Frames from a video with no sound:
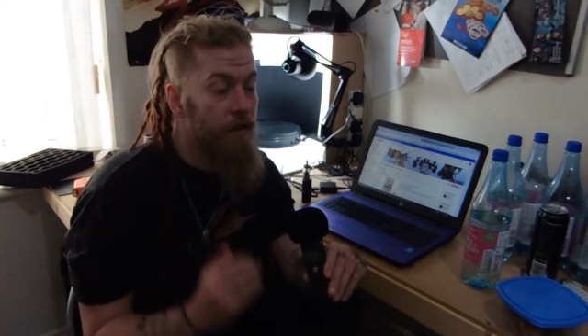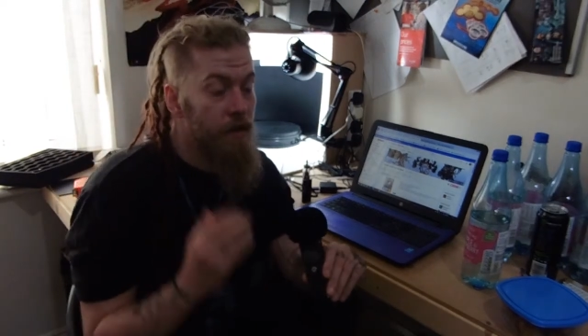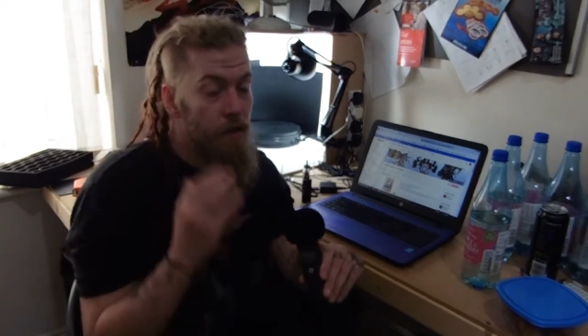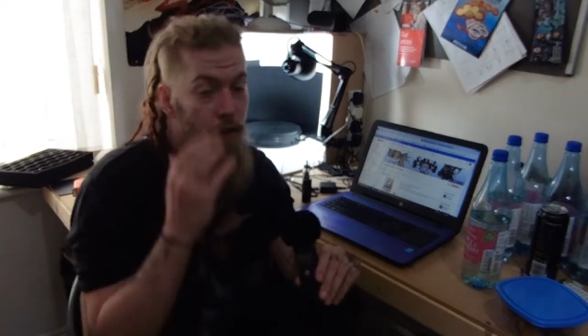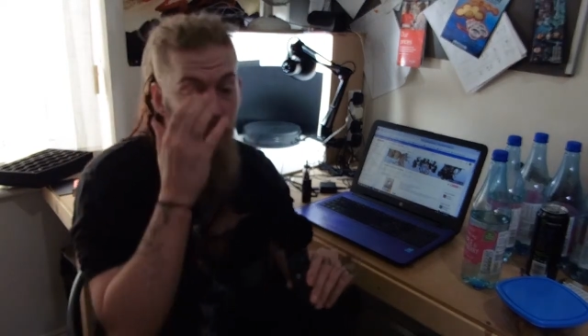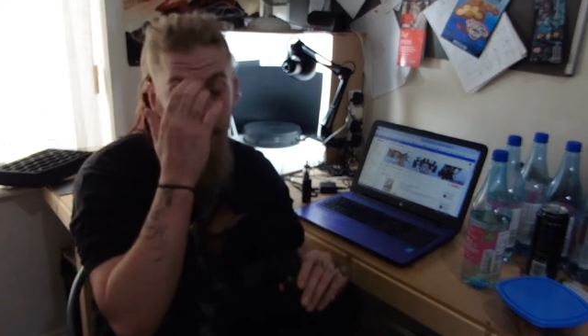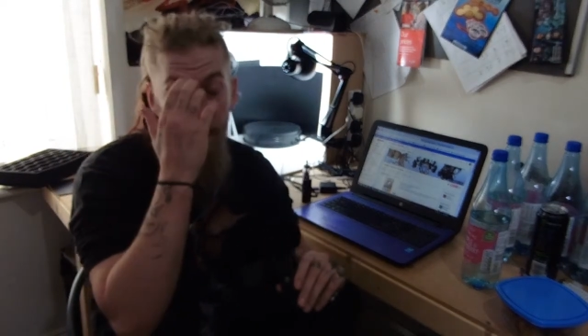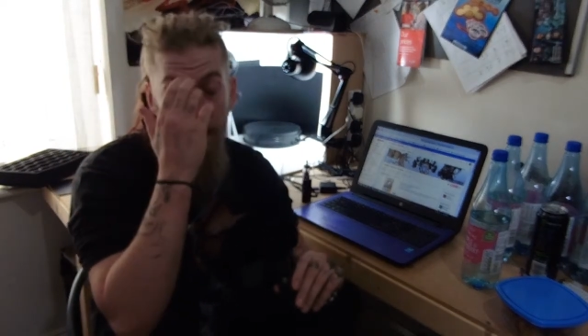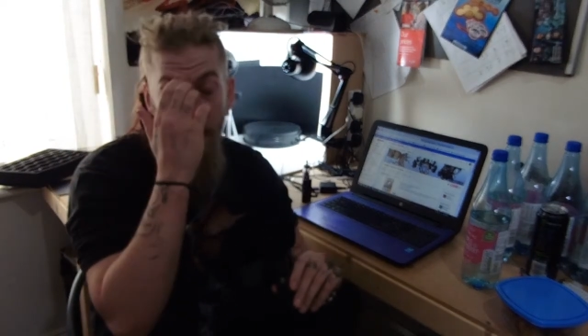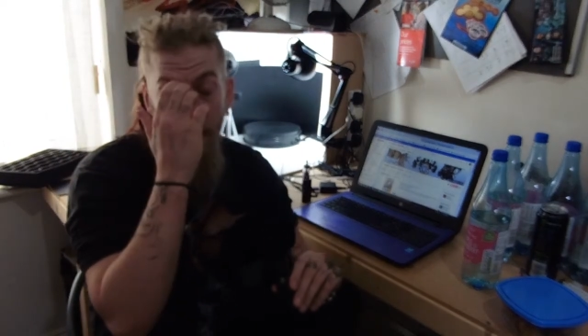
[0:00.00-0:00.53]
You
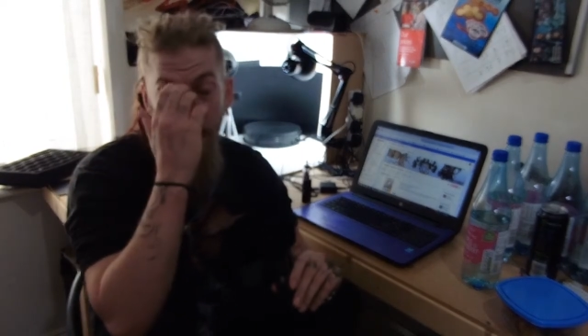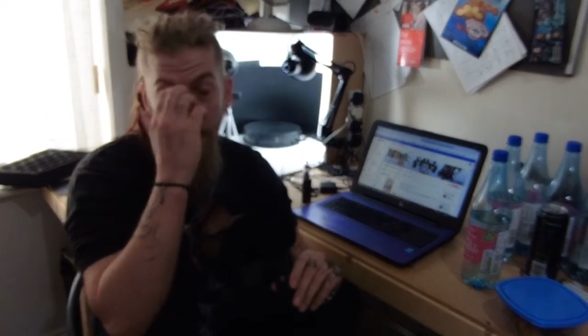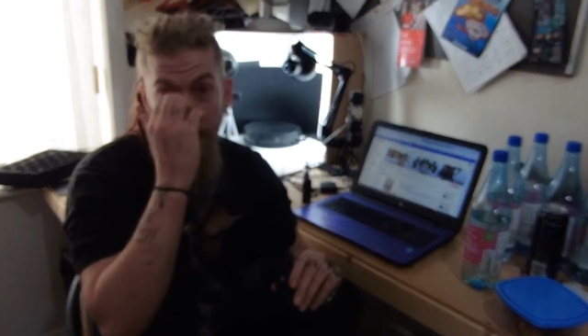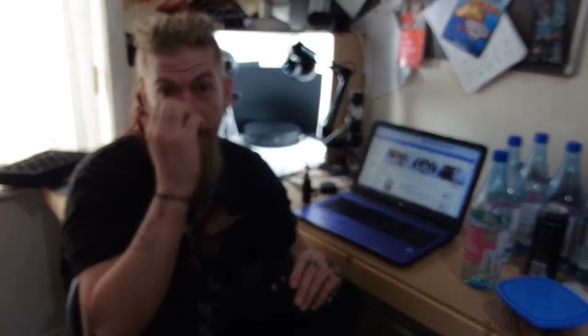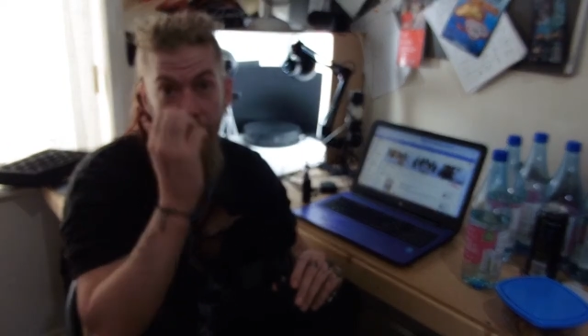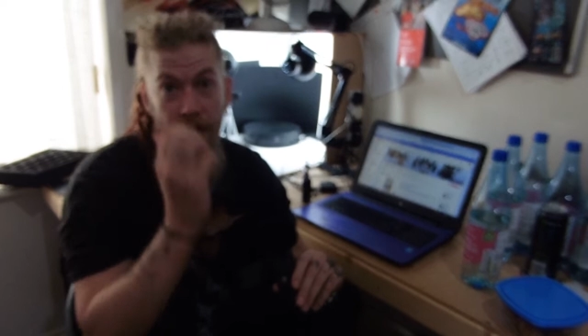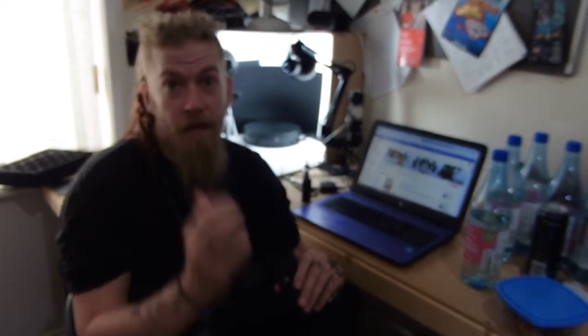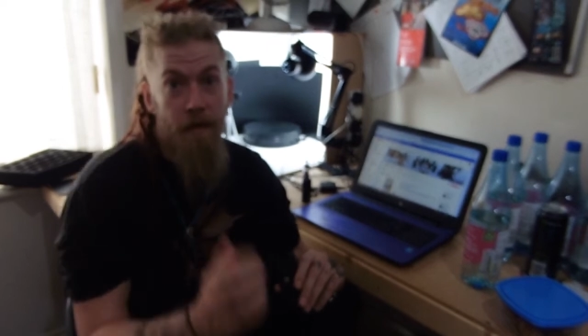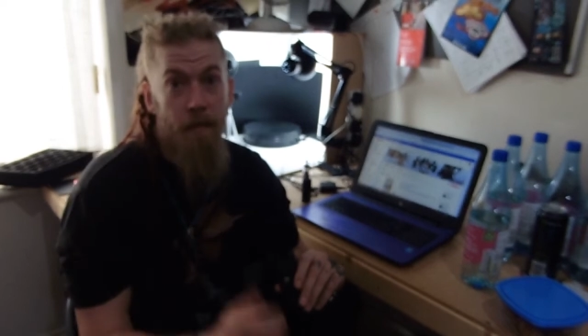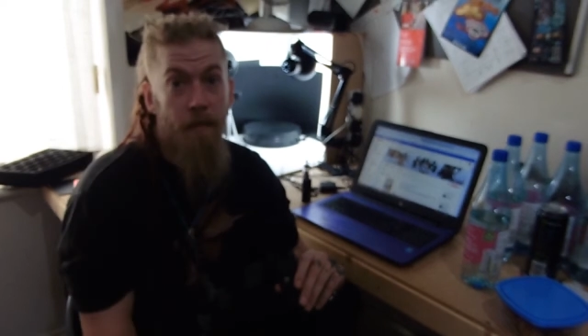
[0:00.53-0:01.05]
will start to
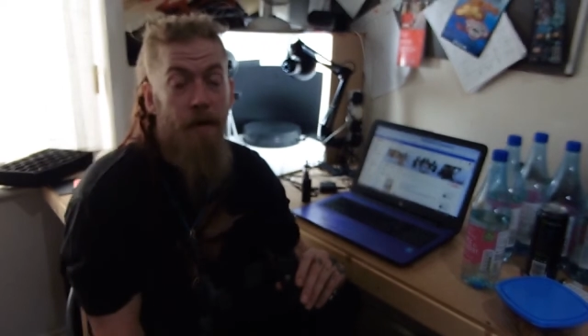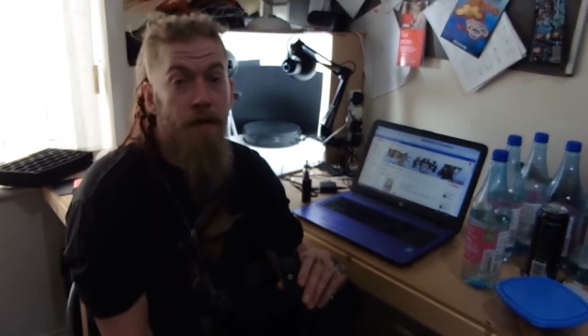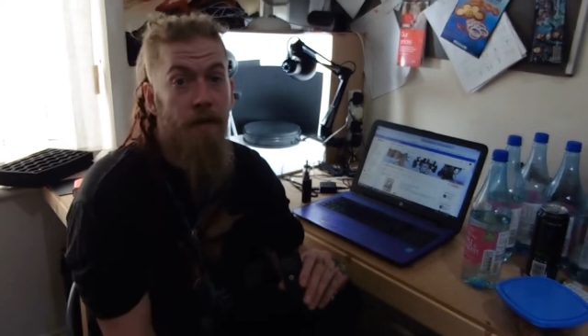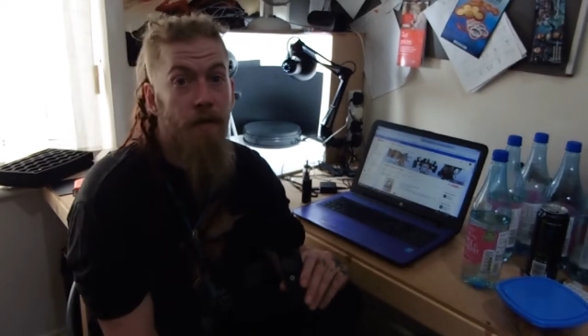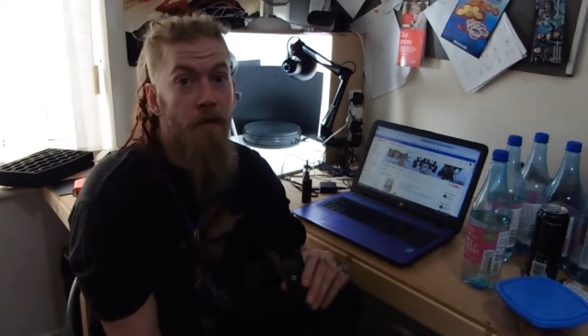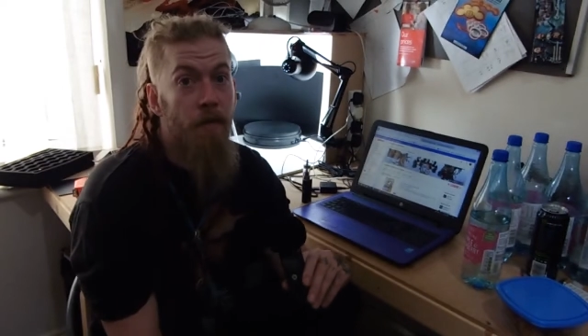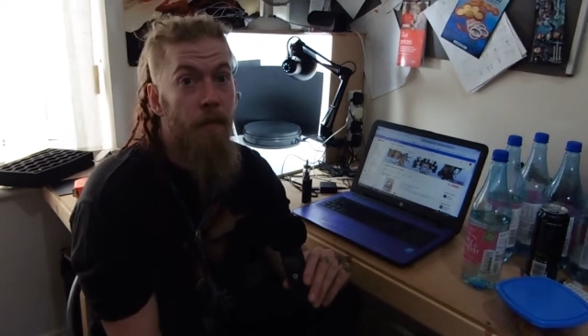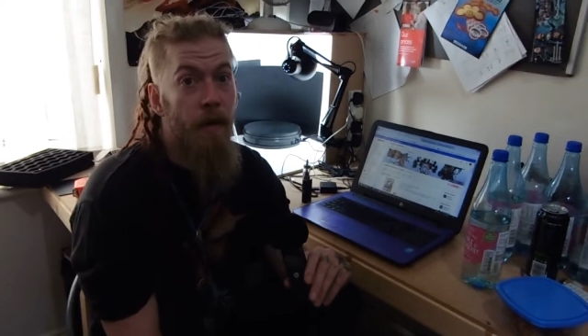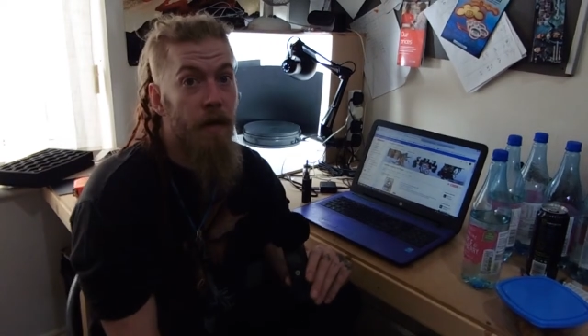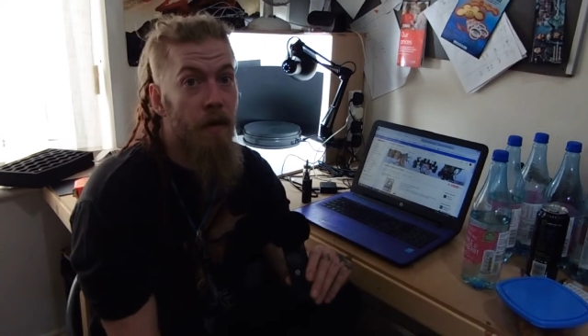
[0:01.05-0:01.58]
see me
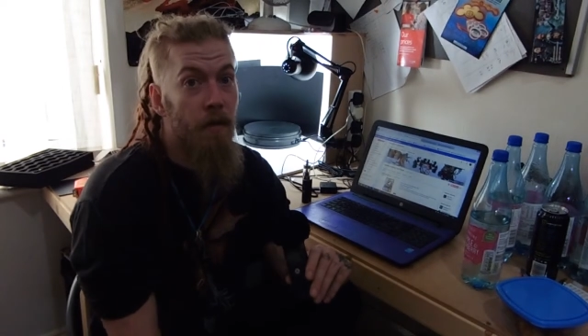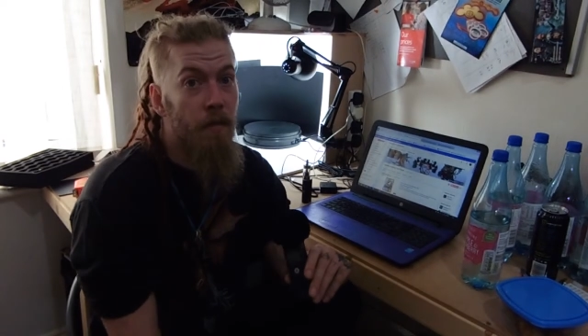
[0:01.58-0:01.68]
do my